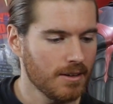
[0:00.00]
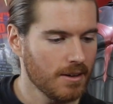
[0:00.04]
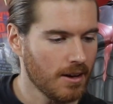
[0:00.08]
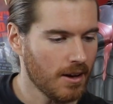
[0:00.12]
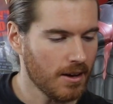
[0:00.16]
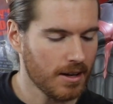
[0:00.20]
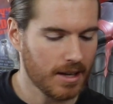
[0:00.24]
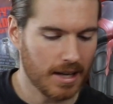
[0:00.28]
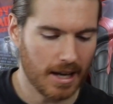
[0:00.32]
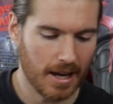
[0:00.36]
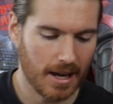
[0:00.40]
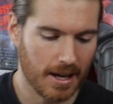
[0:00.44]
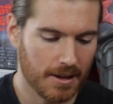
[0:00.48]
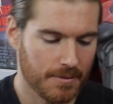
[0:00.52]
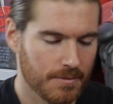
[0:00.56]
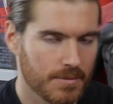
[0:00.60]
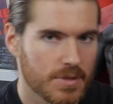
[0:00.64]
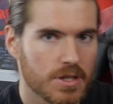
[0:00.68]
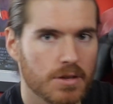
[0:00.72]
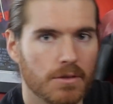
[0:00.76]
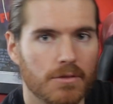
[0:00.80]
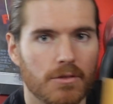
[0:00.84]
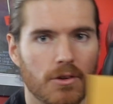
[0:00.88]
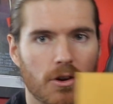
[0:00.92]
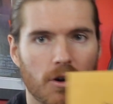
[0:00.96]
Okay,
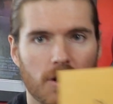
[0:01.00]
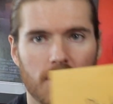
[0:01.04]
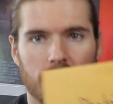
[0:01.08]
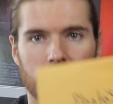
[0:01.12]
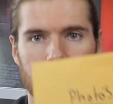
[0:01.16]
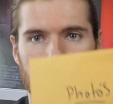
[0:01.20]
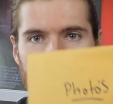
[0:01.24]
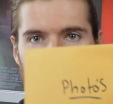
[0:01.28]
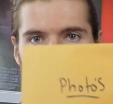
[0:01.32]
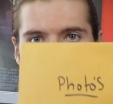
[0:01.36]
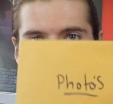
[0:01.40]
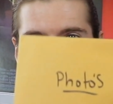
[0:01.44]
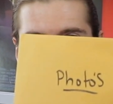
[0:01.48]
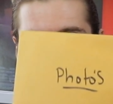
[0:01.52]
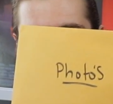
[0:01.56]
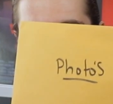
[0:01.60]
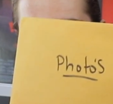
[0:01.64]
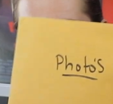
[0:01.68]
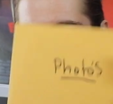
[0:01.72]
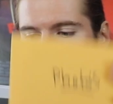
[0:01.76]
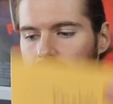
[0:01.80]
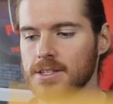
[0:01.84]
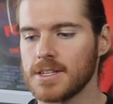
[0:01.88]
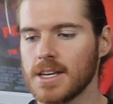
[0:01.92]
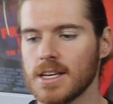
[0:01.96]
so we've got an
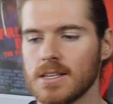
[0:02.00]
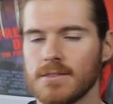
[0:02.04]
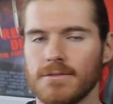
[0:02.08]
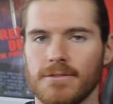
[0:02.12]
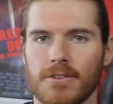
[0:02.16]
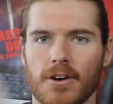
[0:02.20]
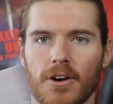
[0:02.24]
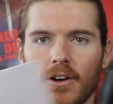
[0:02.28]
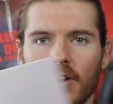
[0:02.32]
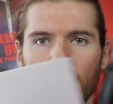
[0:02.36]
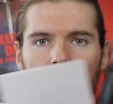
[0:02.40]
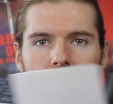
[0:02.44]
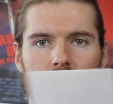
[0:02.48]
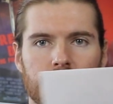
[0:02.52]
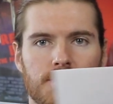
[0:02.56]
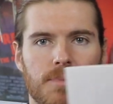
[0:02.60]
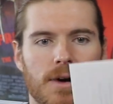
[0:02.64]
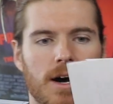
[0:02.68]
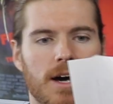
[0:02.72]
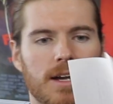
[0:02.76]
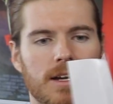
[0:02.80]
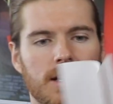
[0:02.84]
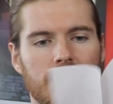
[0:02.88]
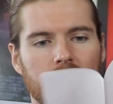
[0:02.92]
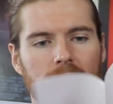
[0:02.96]
envelope that says photos,
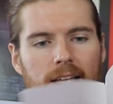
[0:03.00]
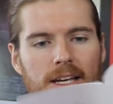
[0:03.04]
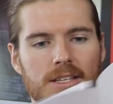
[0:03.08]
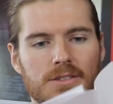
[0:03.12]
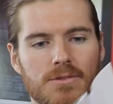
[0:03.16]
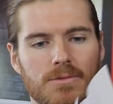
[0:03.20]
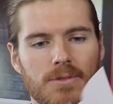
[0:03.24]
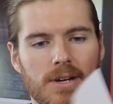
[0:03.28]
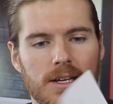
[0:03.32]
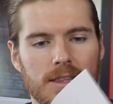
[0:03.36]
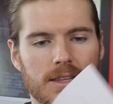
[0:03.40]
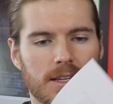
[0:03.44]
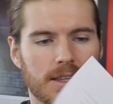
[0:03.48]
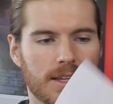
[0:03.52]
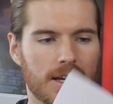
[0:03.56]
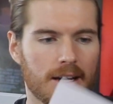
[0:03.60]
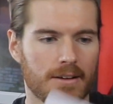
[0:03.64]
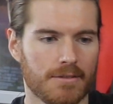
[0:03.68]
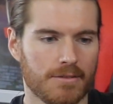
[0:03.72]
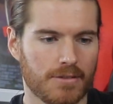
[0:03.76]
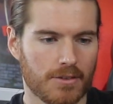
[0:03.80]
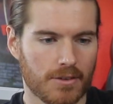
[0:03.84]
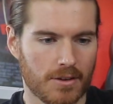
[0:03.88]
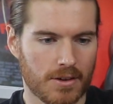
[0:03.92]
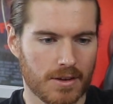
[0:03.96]
but let's read the letter
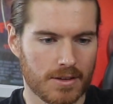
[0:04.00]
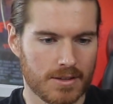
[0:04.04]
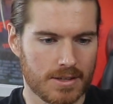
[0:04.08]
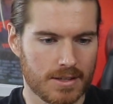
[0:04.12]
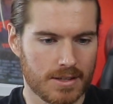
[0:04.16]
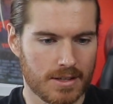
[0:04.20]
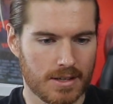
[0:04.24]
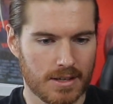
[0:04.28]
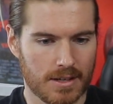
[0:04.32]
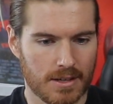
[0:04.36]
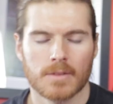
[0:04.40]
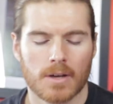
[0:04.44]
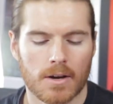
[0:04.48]
first.